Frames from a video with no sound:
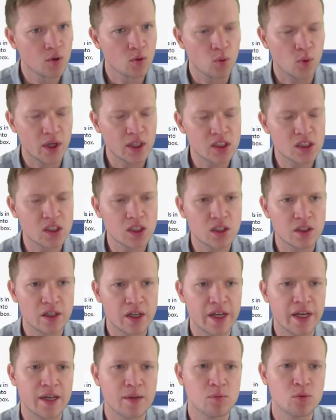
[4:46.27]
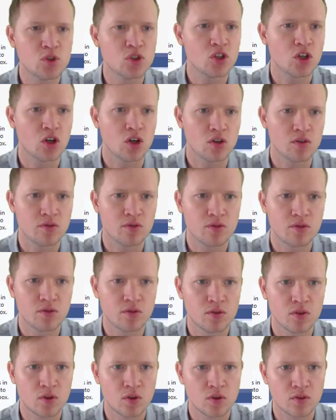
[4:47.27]
what's the names of
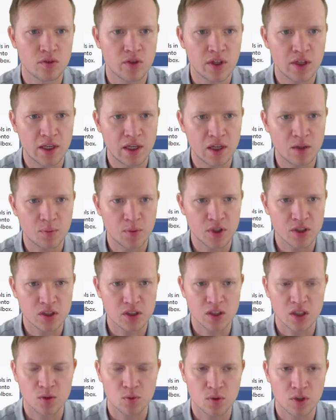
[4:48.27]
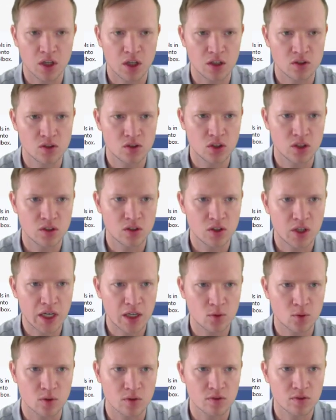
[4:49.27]
the elements that we're going to
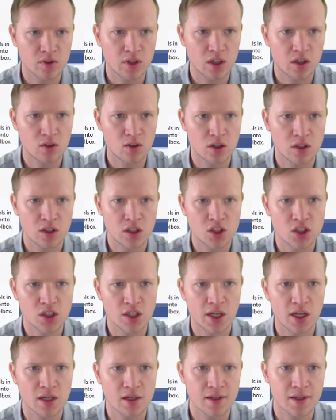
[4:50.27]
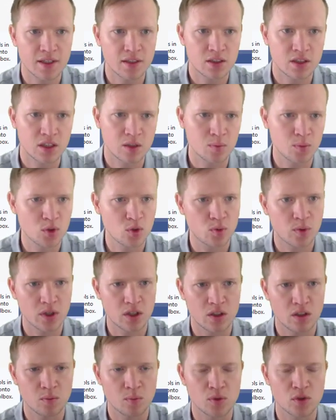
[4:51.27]
interact with. Now, addition calculator, input 1,
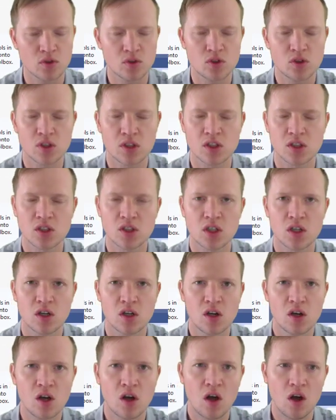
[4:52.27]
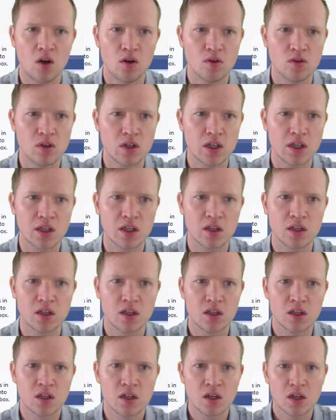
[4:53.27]
and input 2, it's only
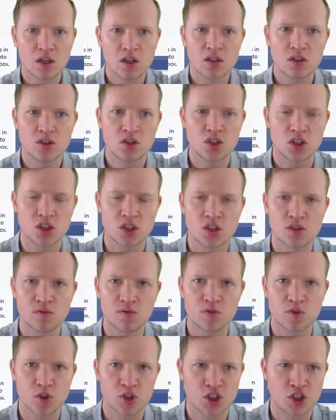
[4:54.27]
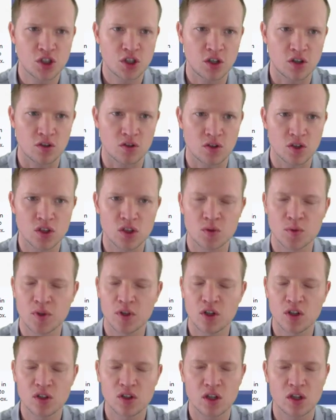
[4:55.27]
just for show. So we're
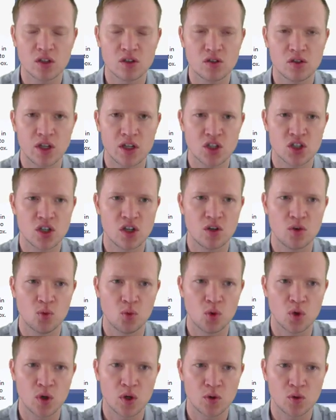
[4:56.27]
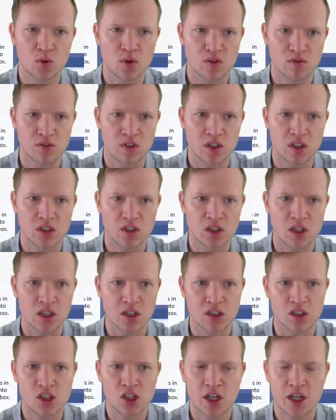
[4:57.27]
not going to actually work with these
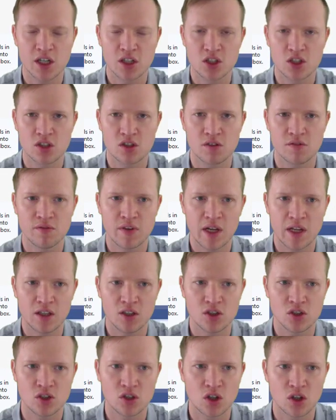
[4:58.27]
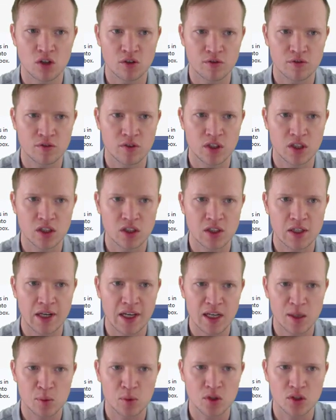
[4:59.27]
and change the values of these
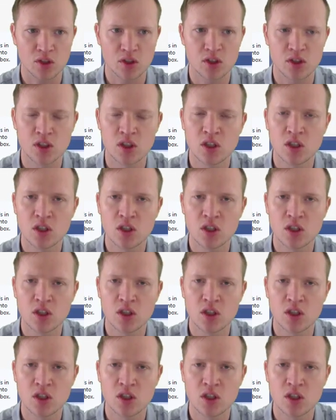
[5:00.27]
labels